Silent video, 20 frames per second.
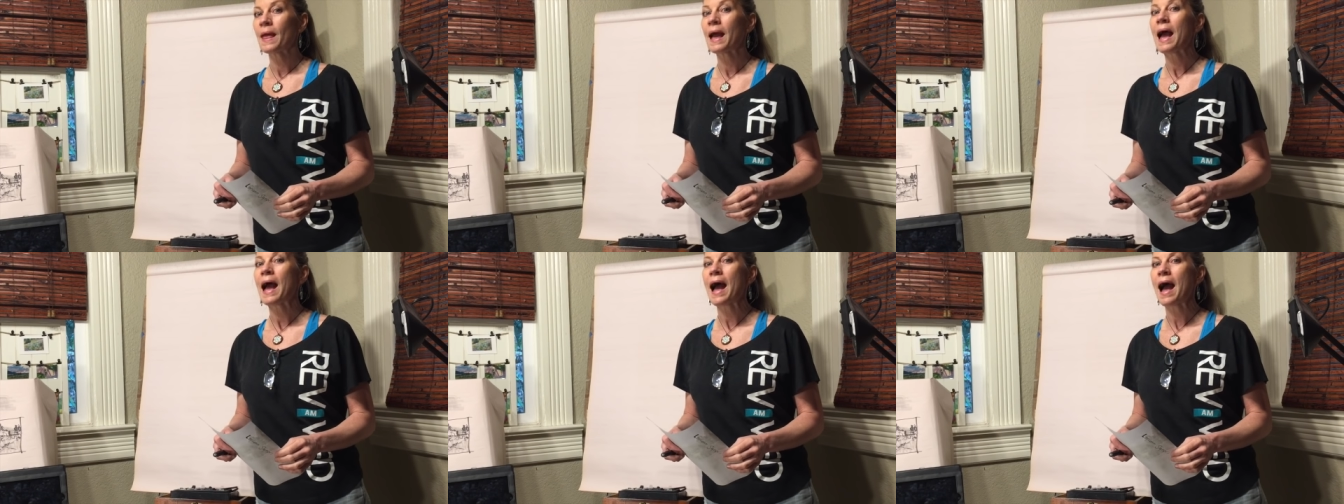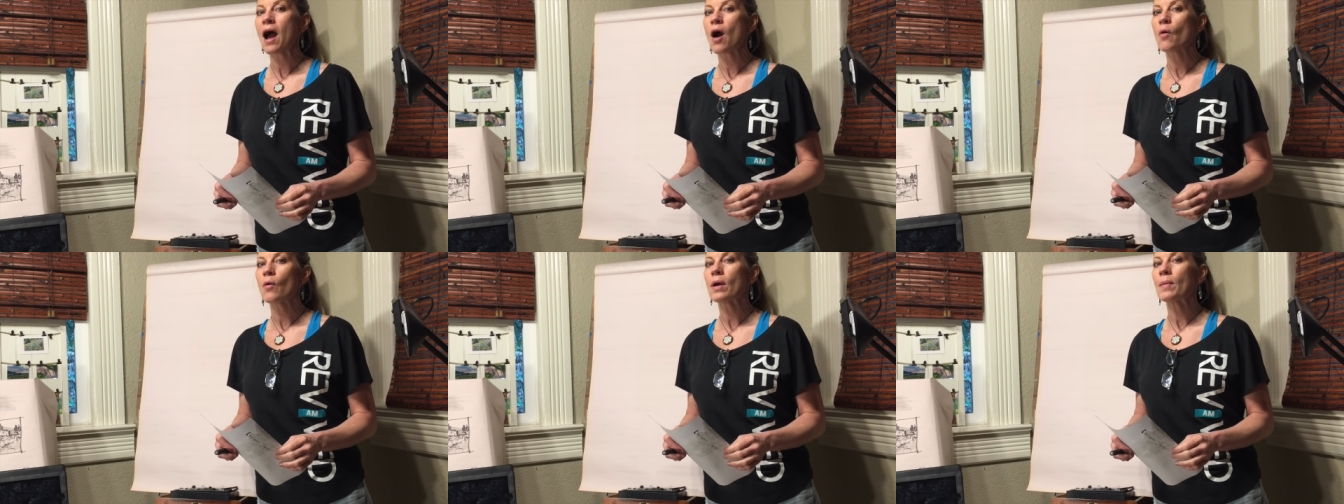
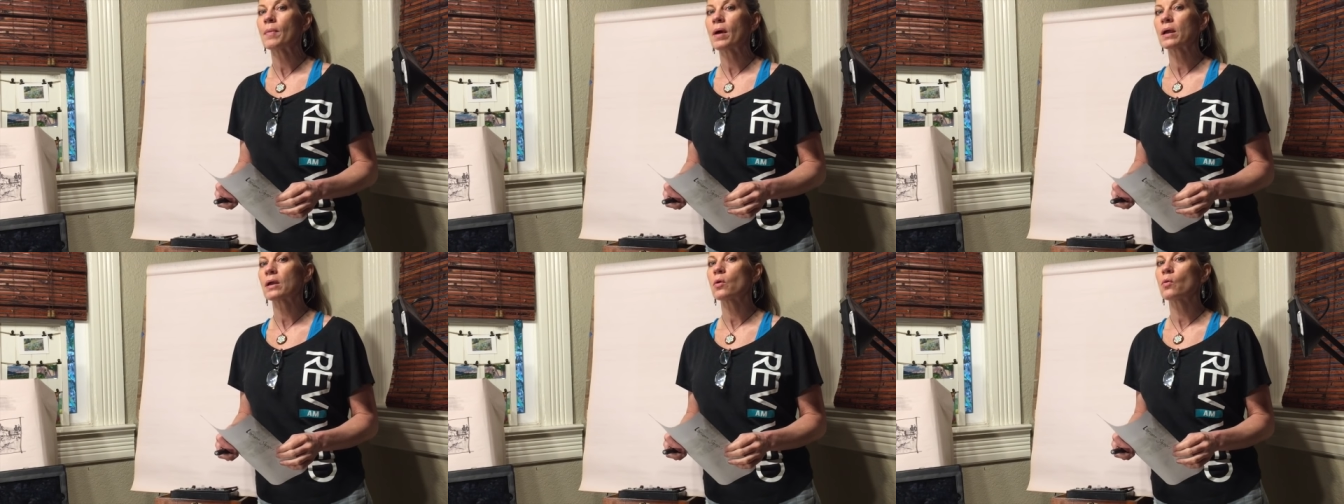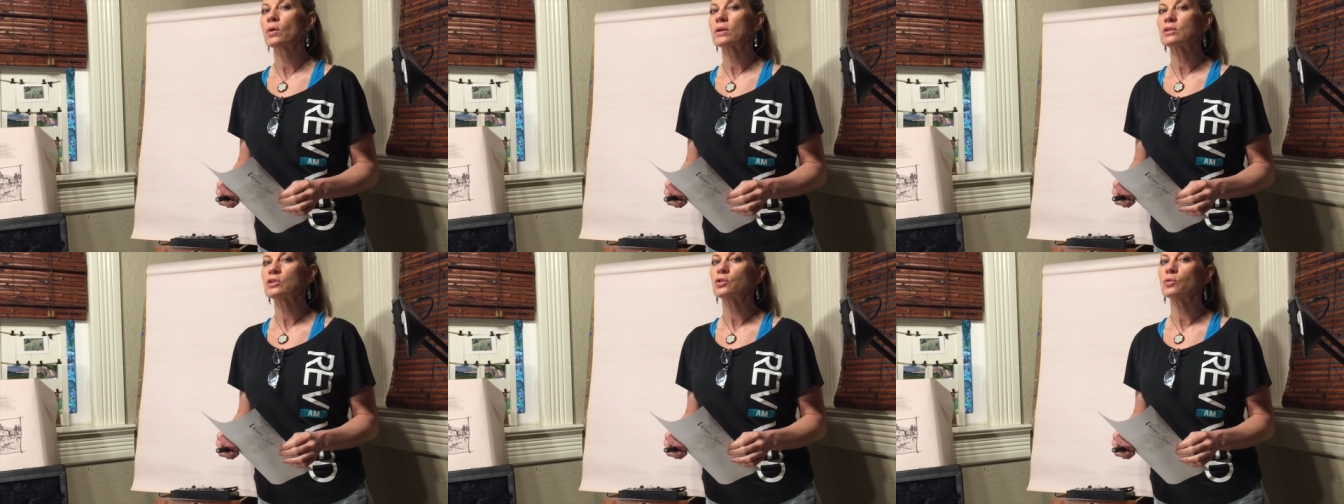How am I
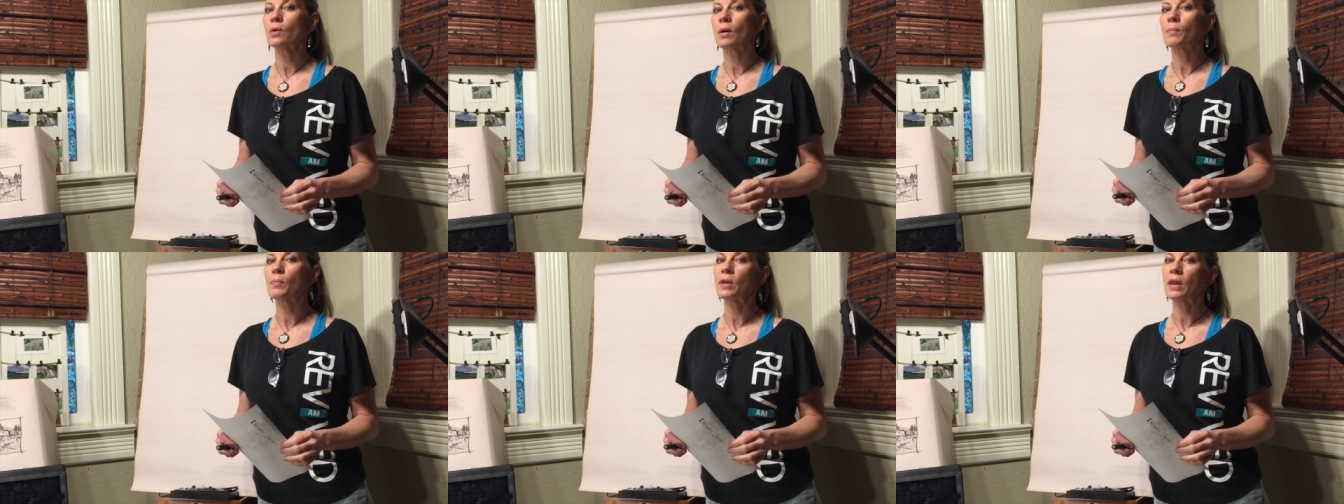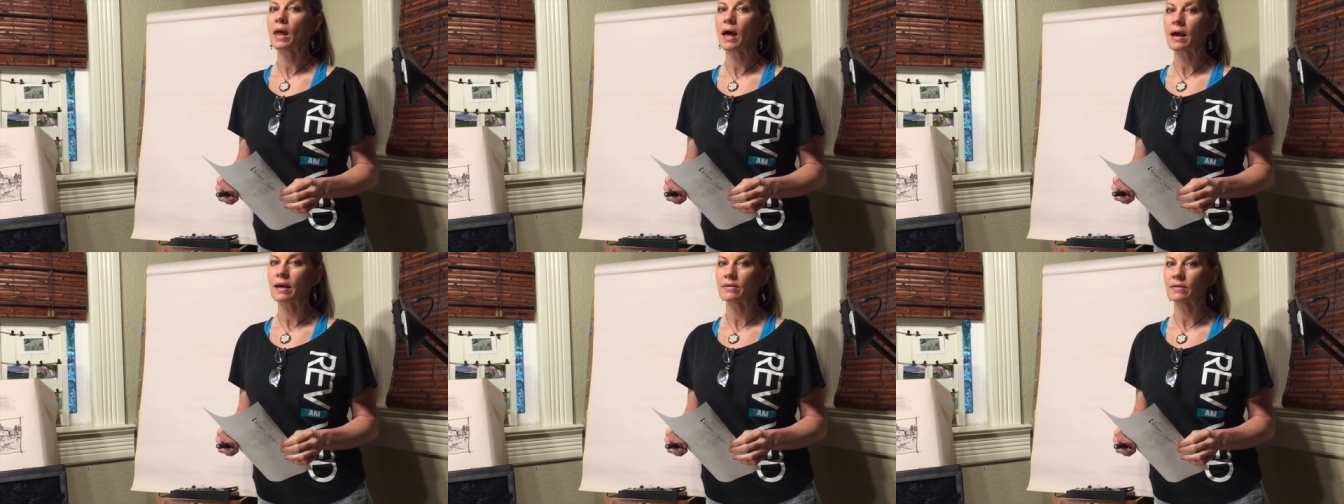going to
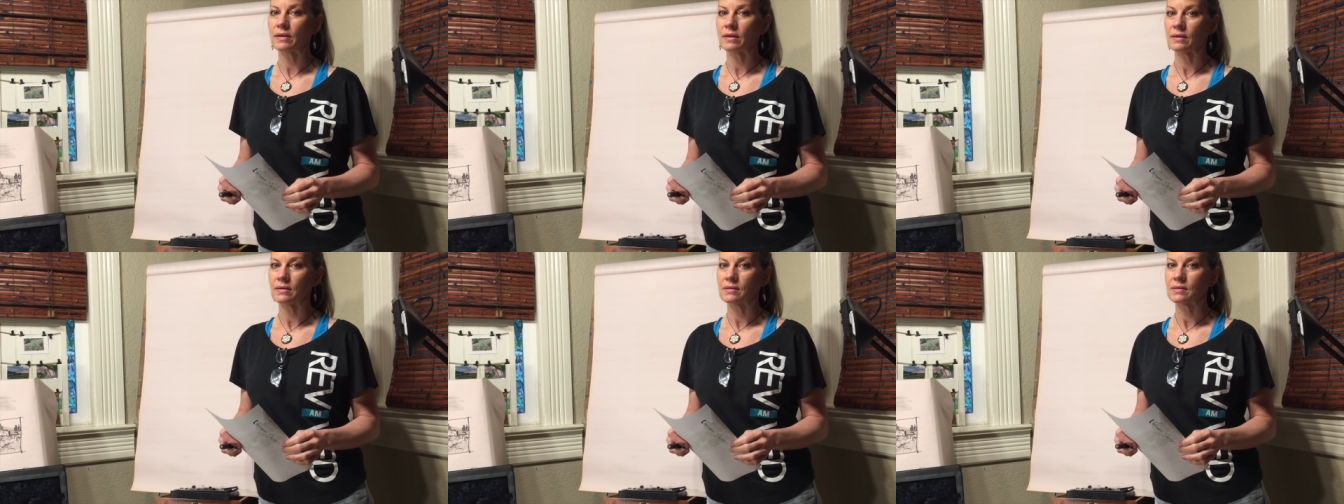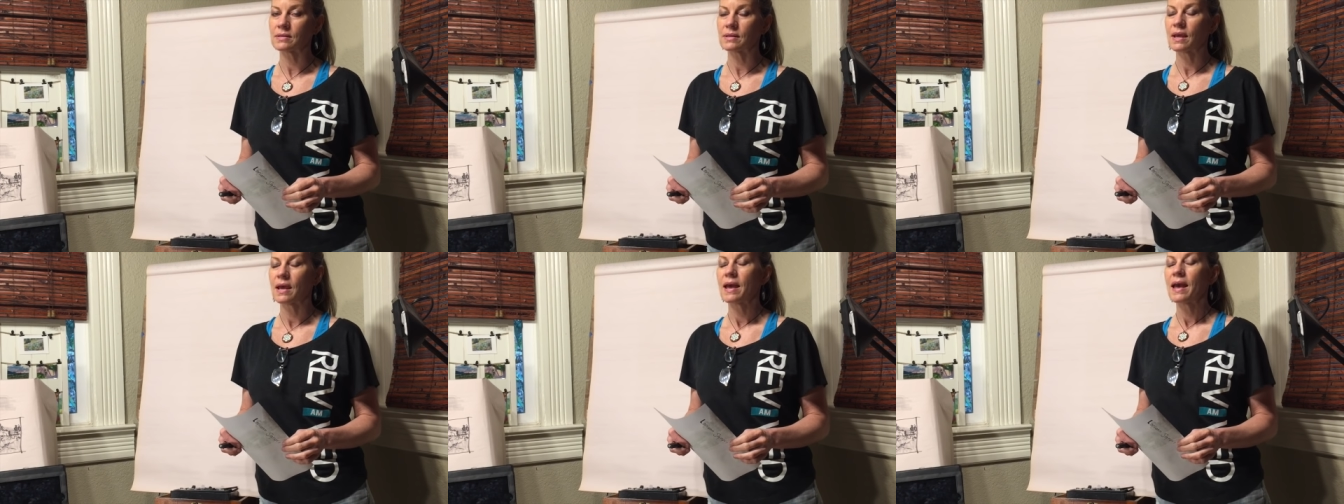apply
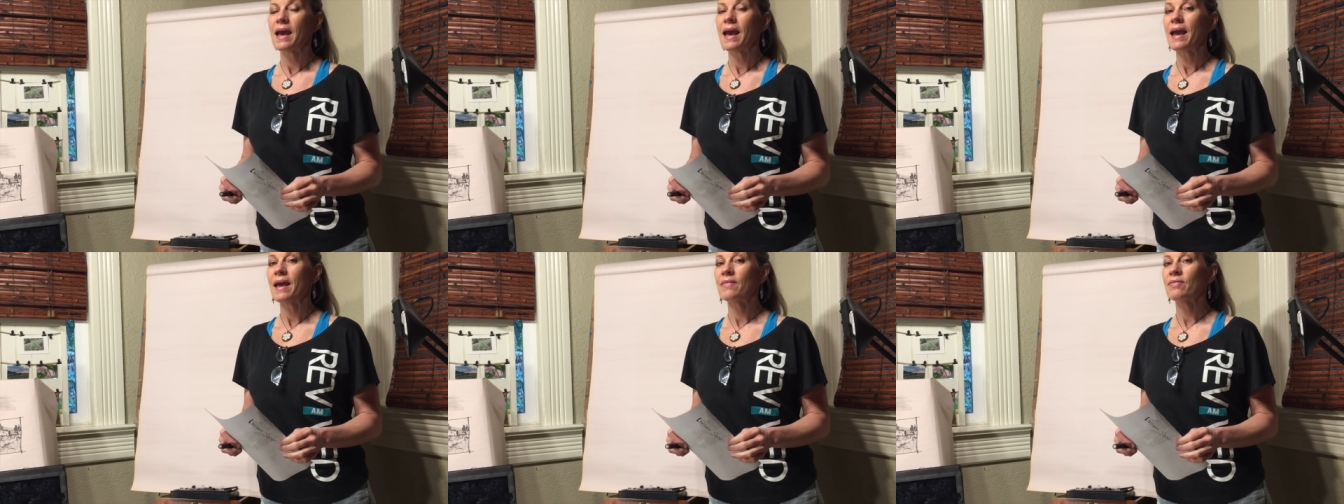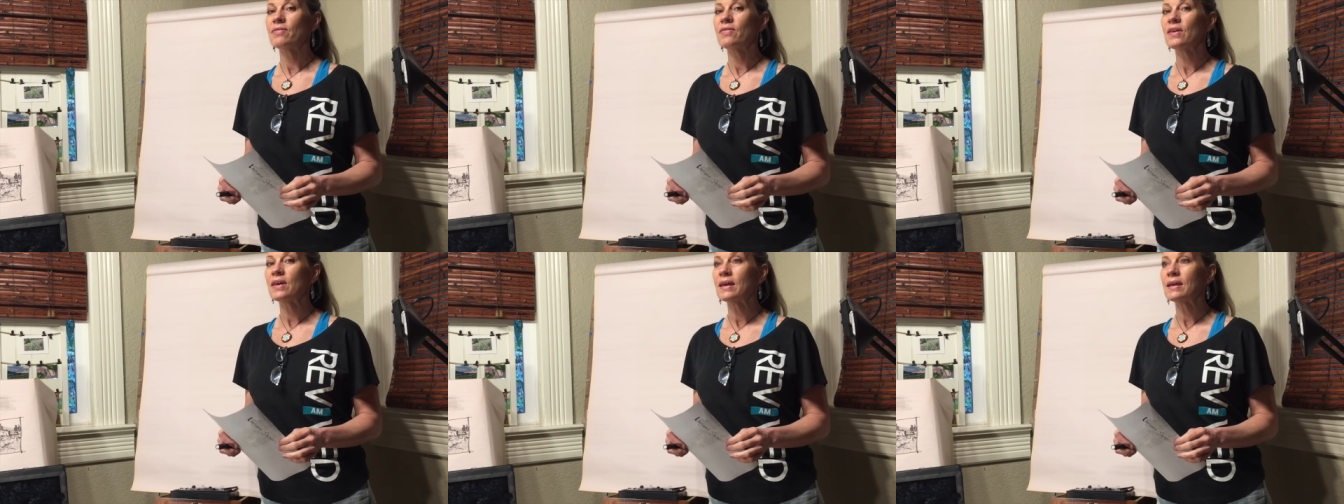these
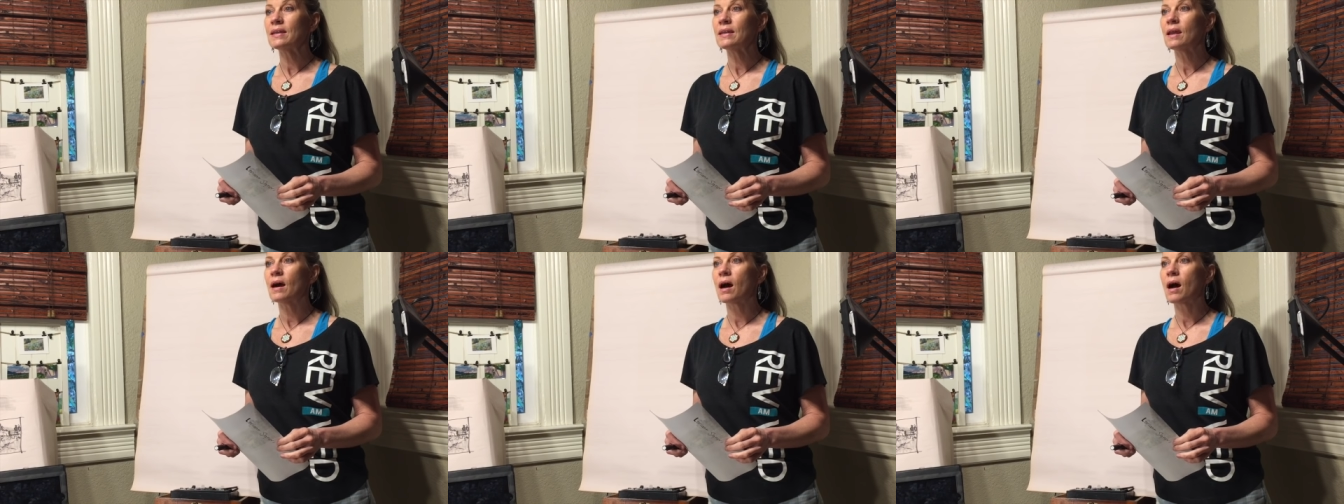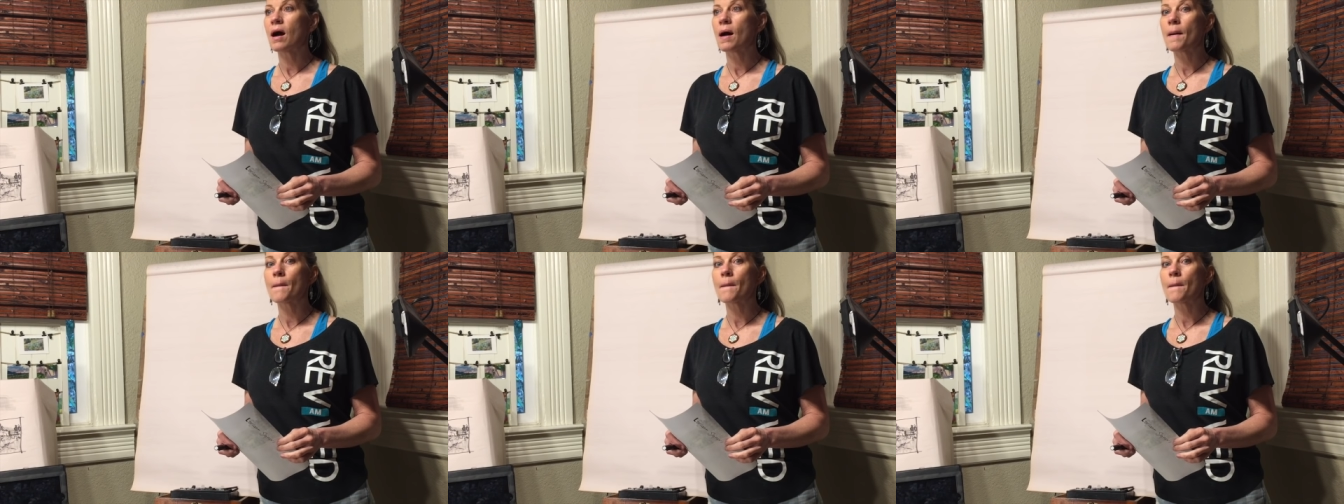and then